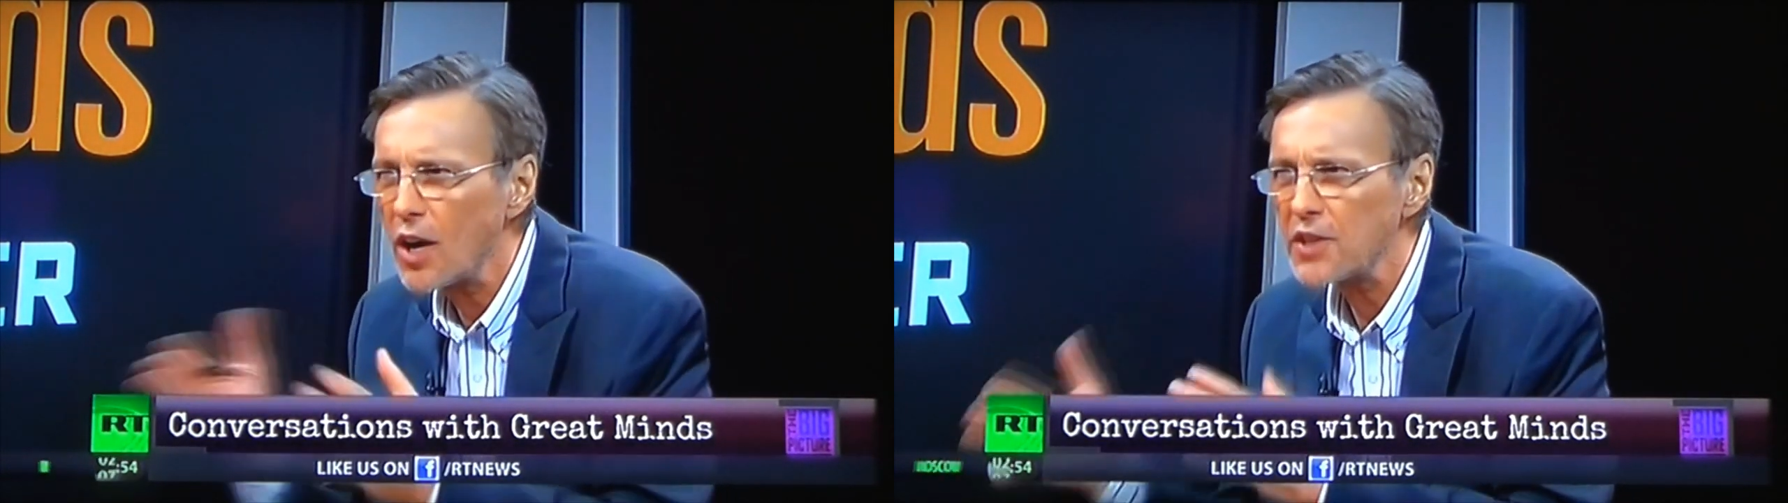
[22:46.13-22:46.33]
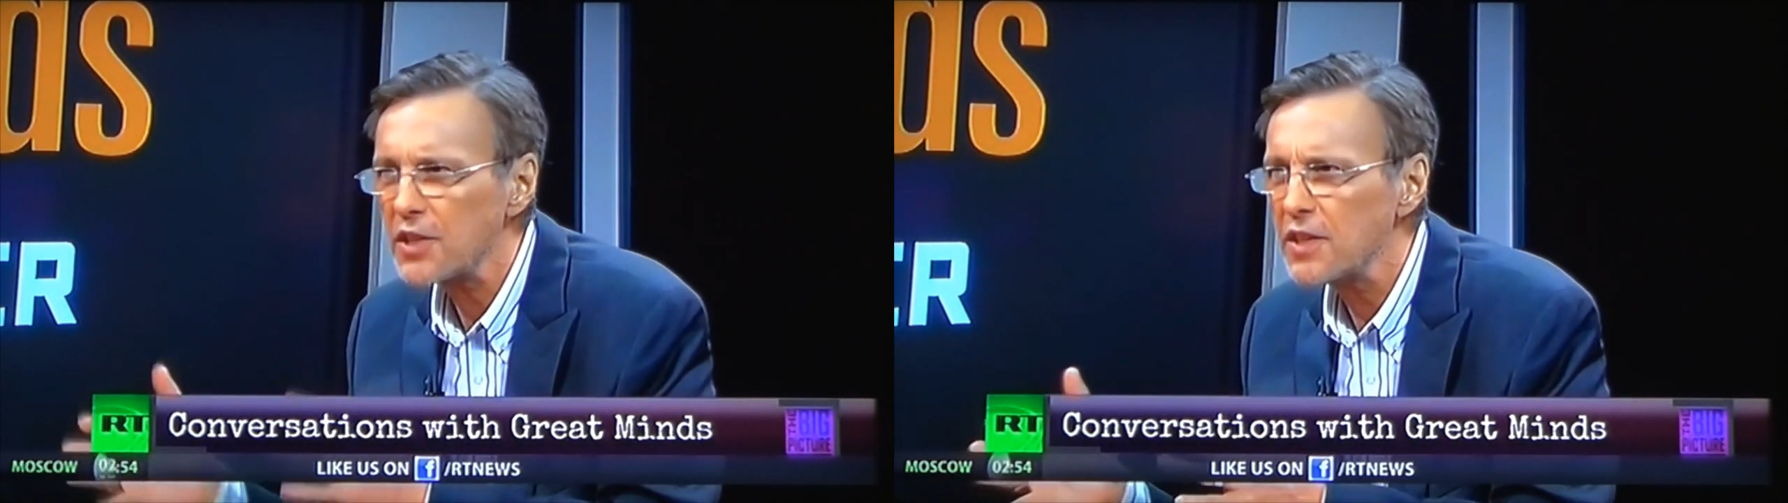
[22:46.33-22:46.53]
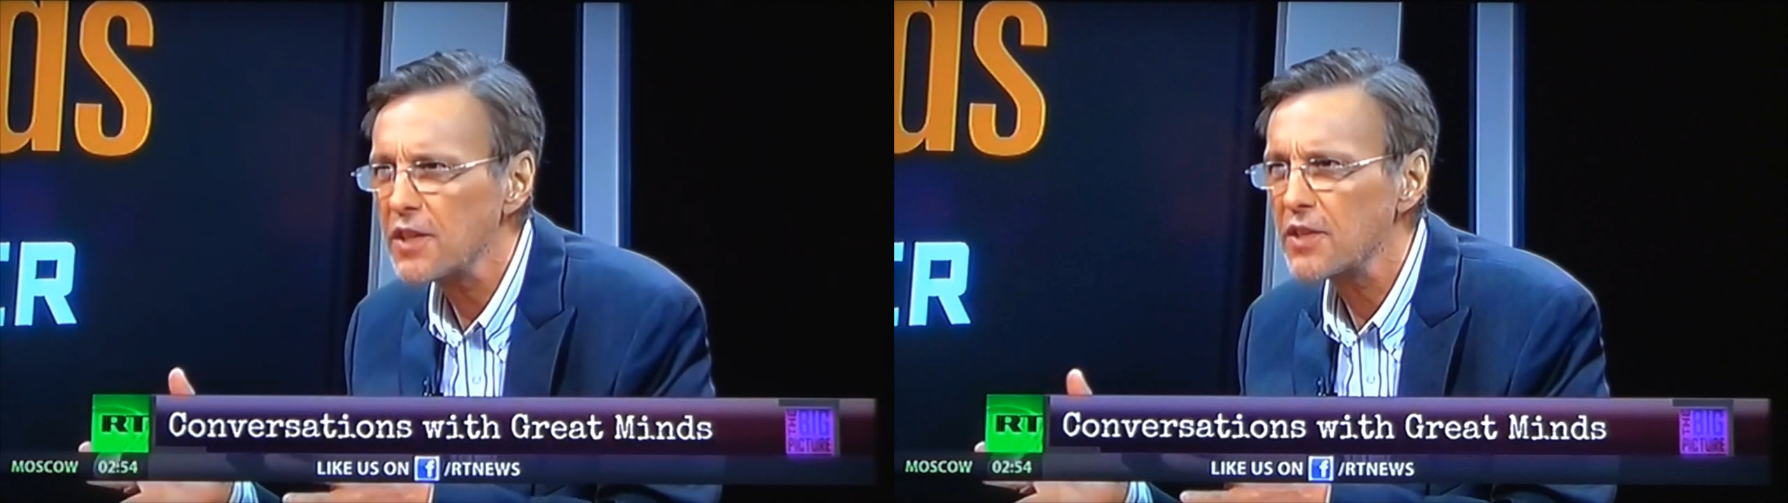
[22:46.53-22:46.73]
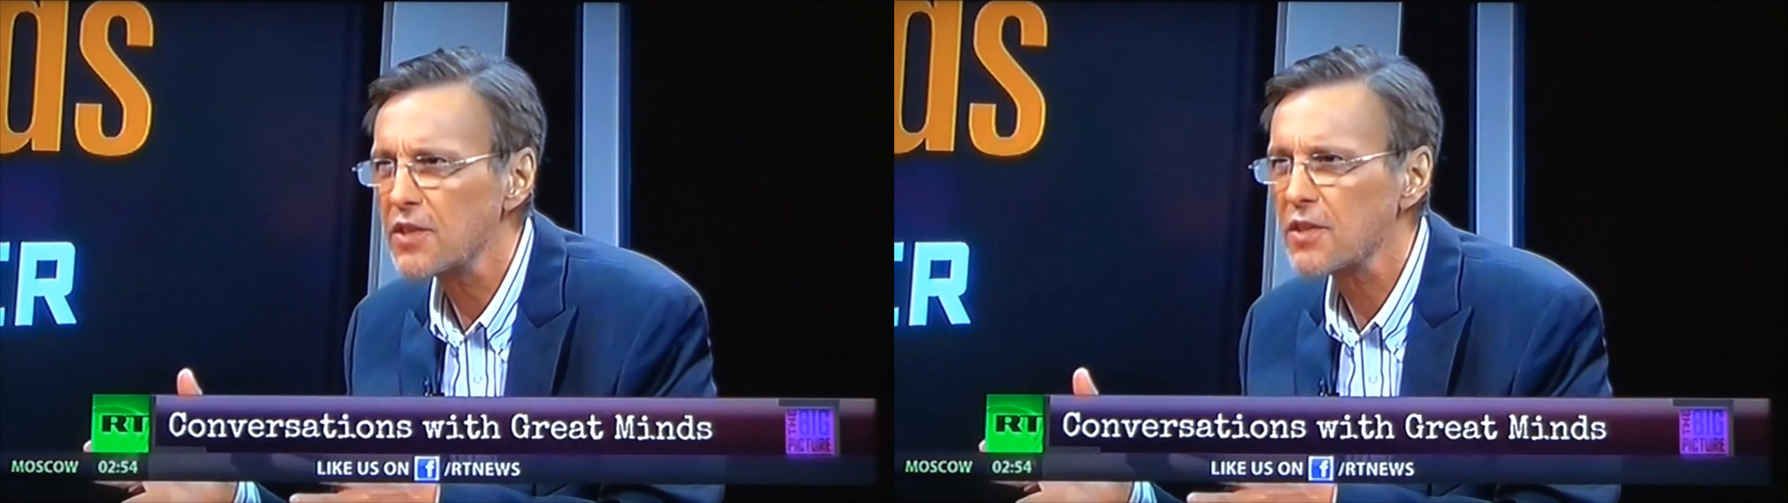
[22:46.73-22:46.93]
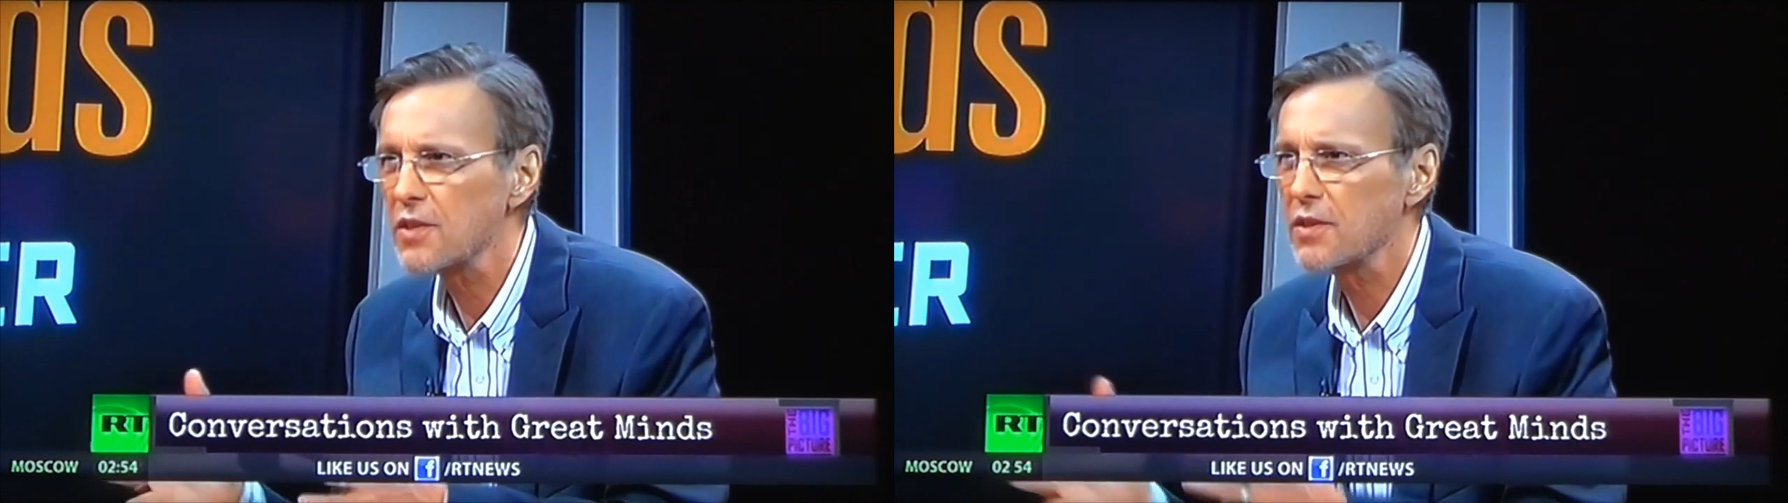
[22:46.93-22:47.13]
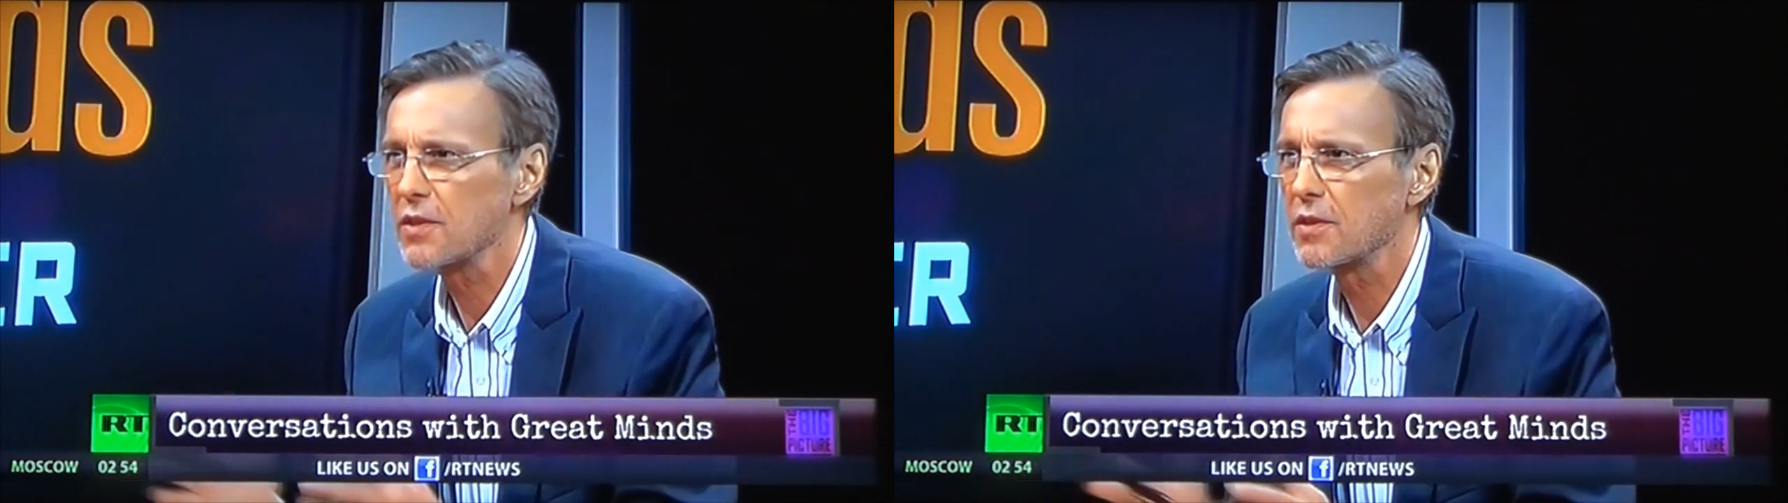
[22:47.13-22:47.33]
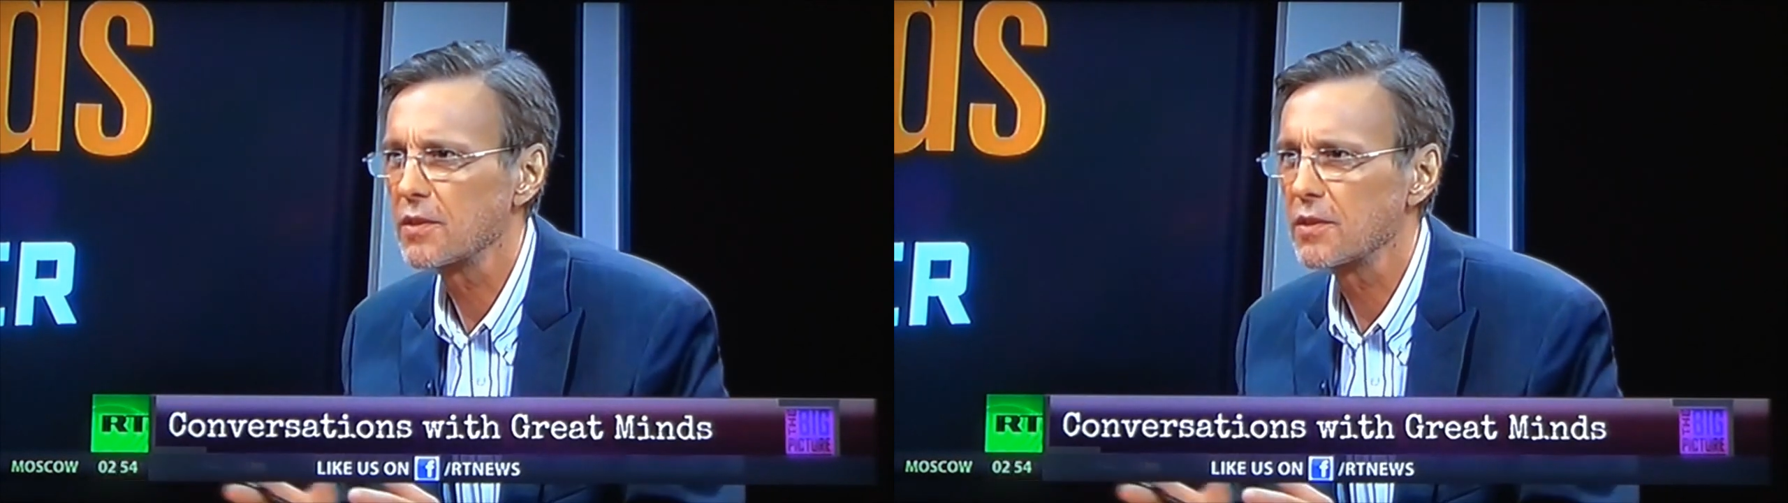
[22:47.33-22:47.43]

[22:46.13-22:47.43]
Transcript: causing this?